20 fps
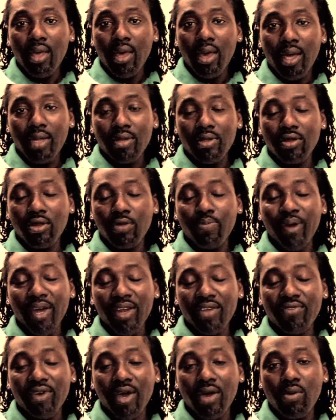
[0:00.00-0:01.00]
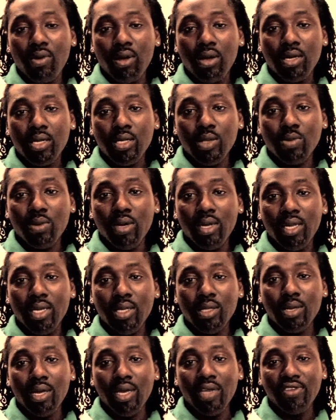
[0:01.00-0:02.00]
And part of our work as well
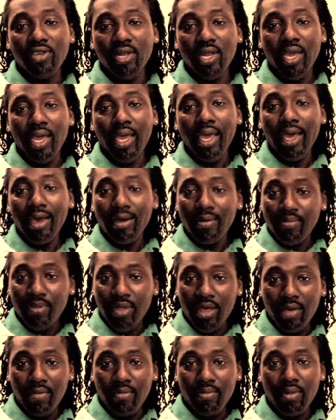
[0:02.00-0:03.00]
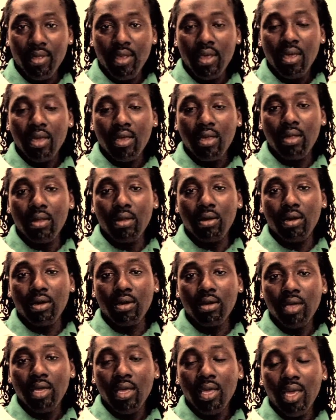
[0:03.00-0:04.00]
is to actually help them,
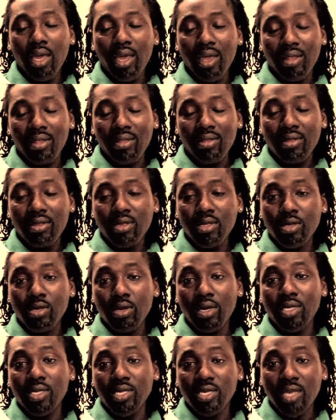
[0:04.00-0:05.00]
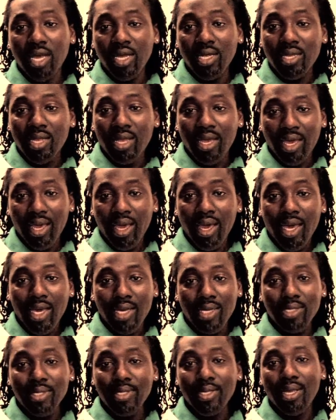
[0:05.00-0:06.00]
to assert their
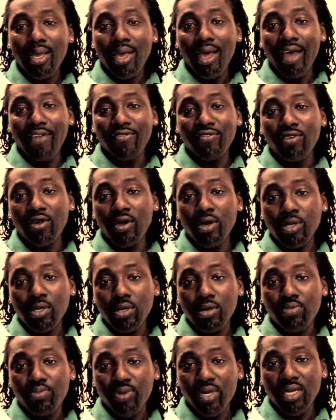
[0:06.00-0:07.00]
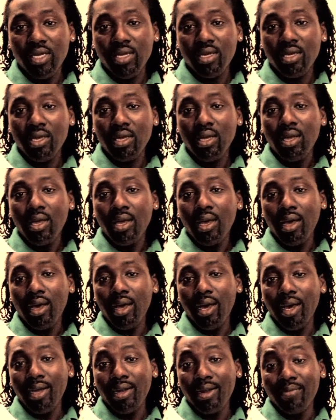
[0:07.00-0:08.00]
case and to also bring
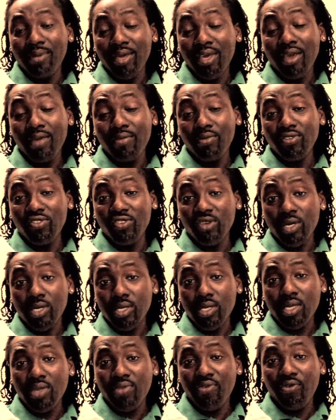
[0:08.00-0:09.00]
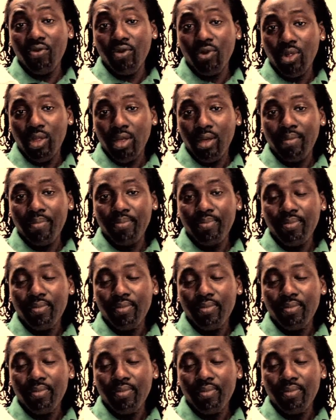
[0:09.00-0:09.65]
an amicable justice for them.